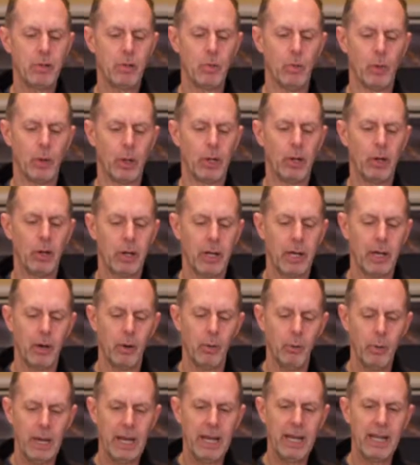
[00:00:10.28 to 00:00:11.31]
we want to look at a
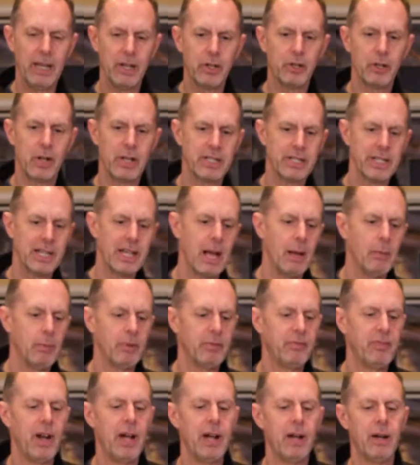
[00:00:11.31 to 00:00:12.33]
really interesting
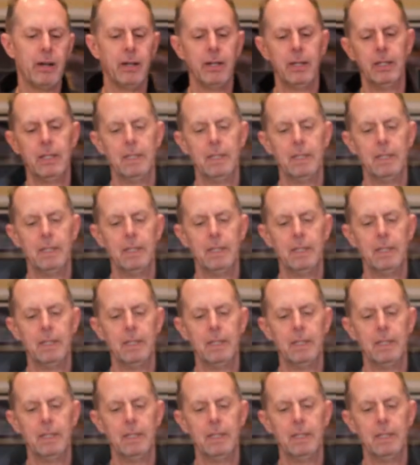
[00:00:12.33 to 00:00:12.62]
amplifier.